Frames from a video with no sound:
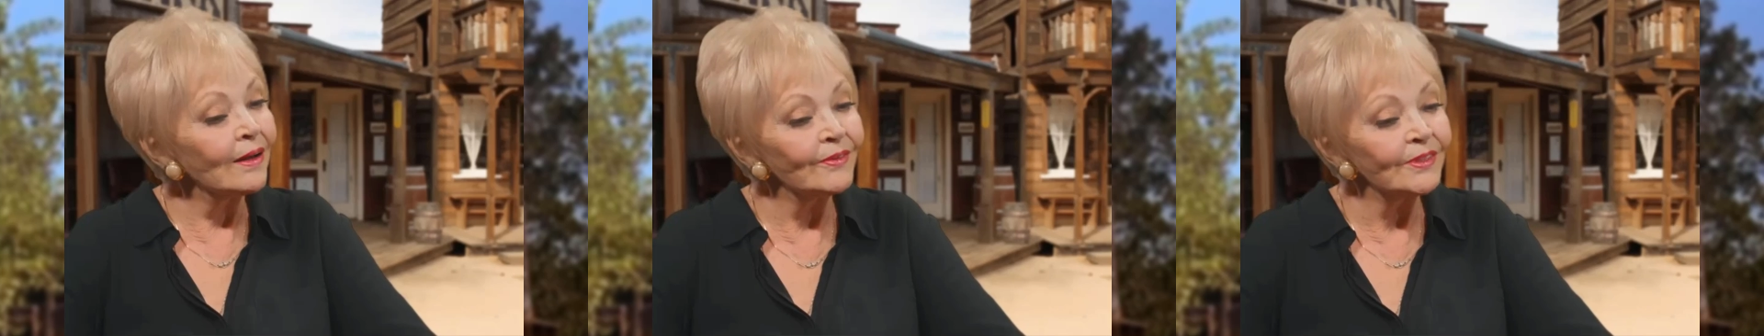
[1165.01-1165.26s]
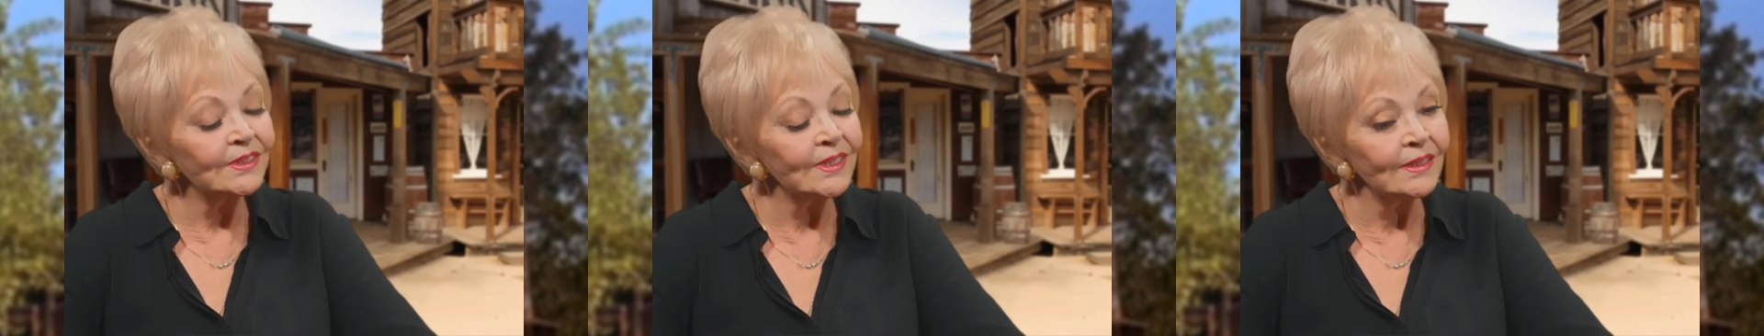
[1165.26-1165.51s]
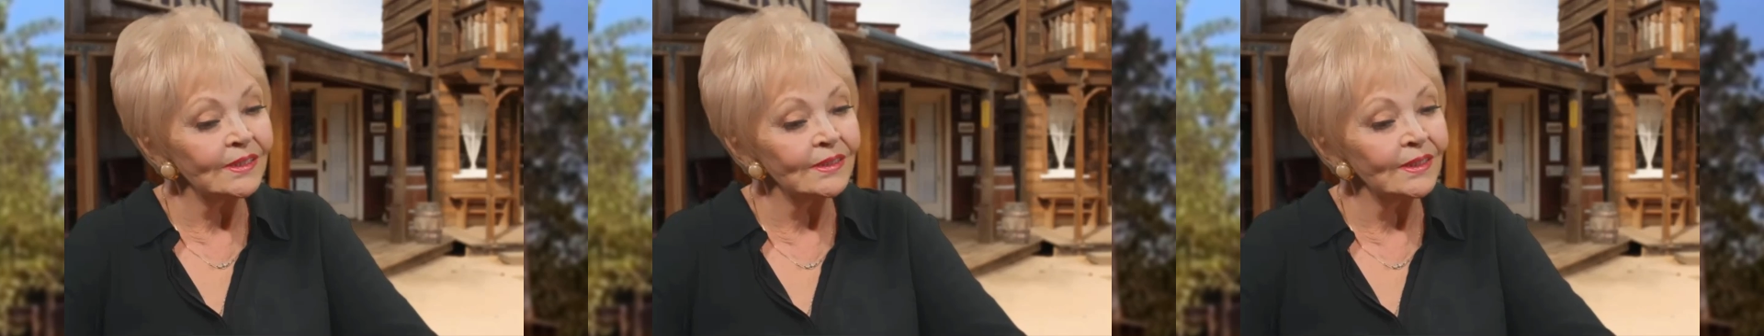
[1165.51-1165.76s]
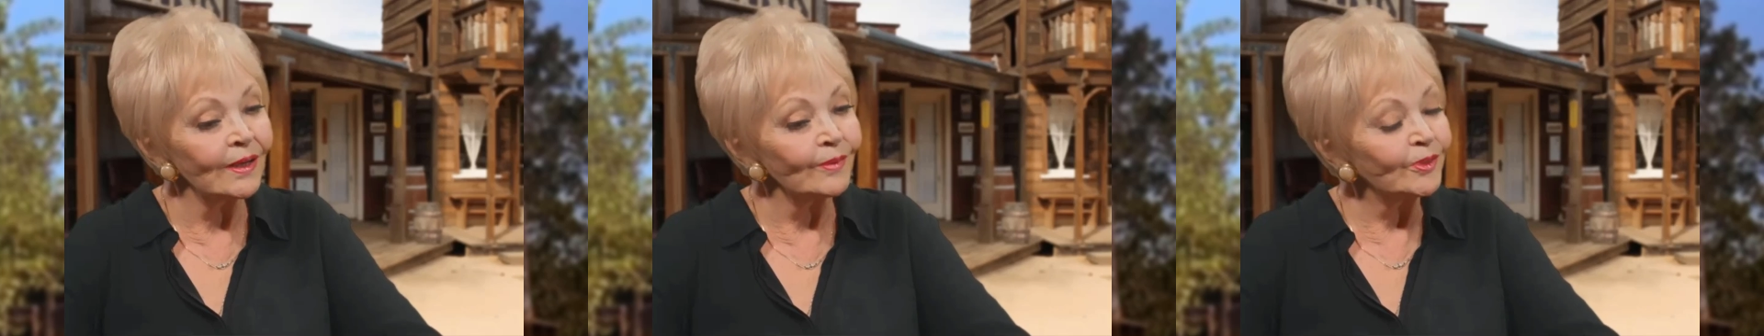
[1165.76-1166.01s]
with very
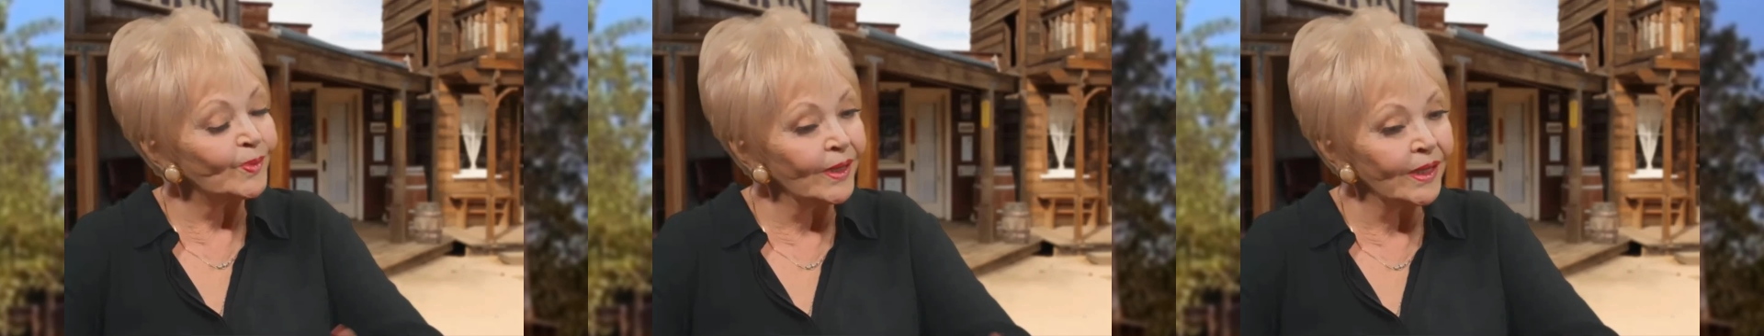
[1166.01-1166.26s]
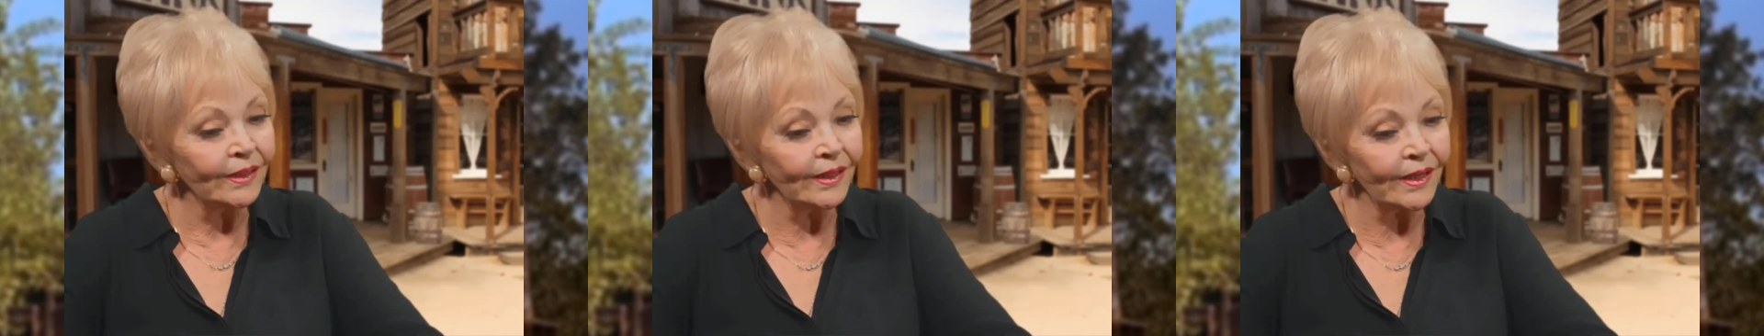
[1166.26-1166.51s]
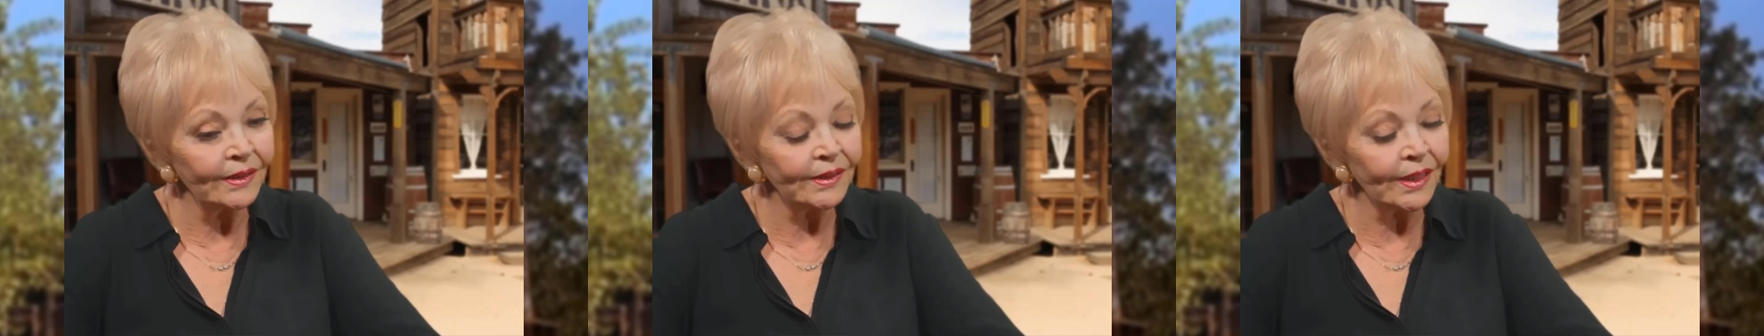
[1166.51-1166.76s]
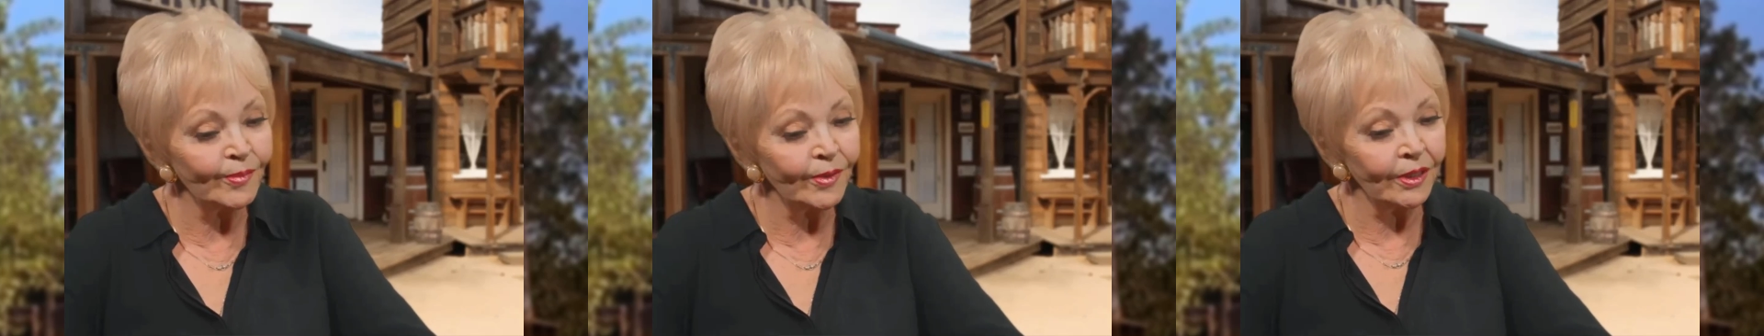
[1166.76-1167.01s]
little information
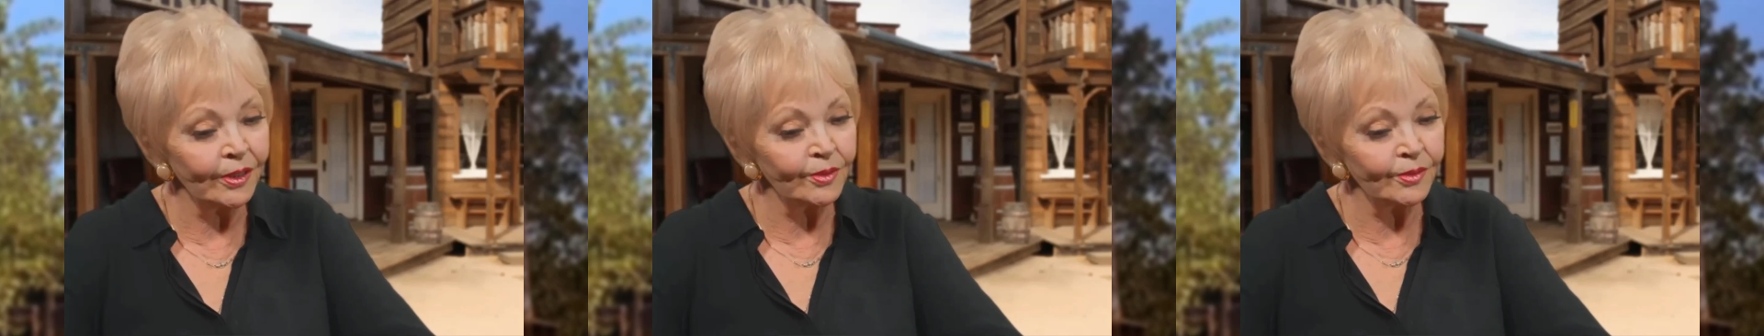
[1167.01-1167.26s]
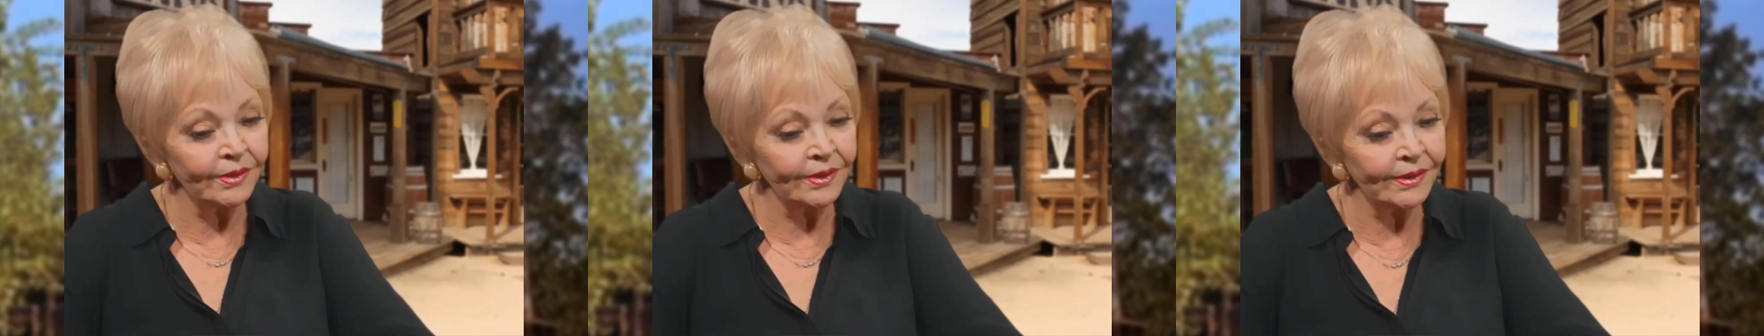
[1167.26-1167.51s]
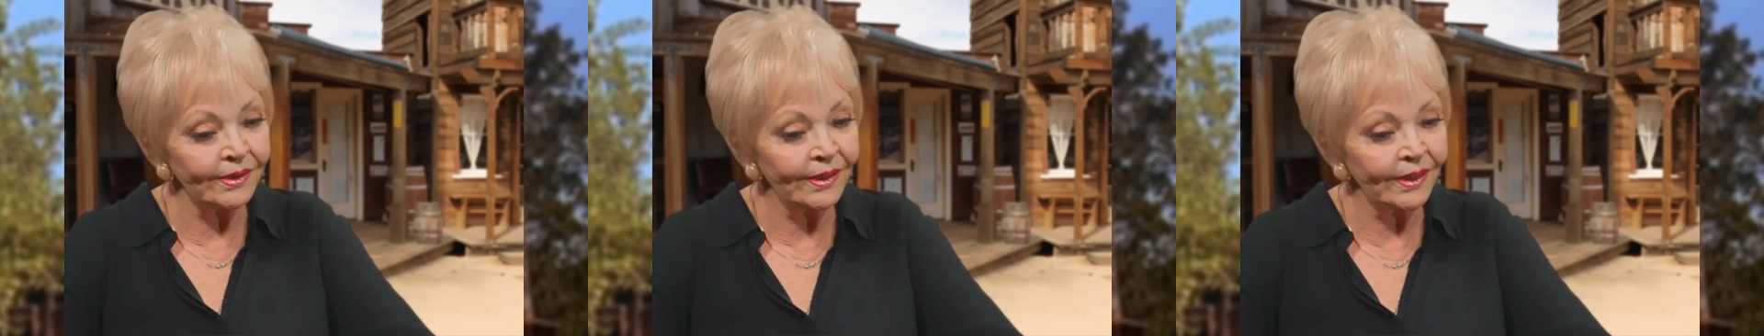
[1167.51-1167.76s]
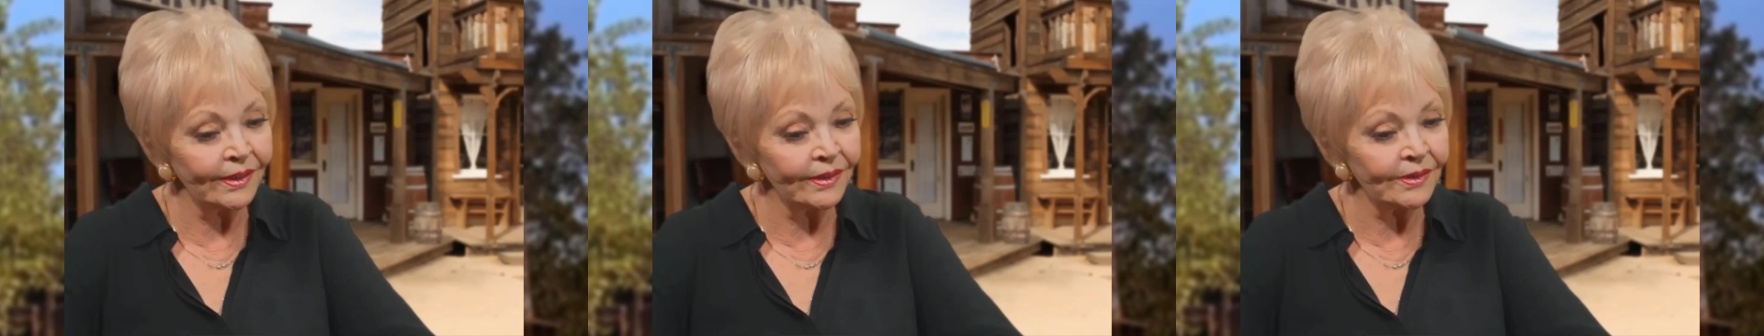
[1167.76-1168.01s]
available about her current
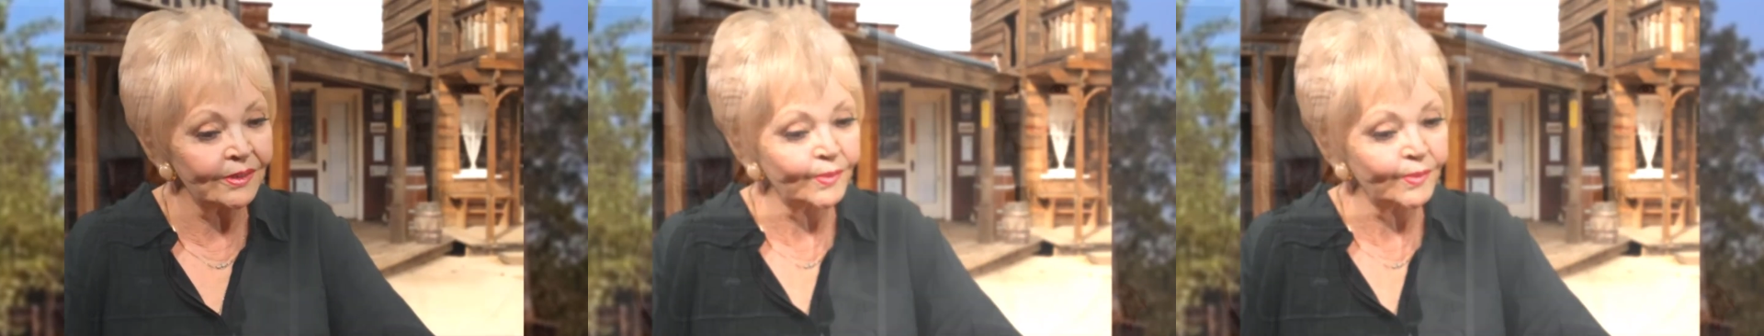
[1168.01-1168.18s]
life.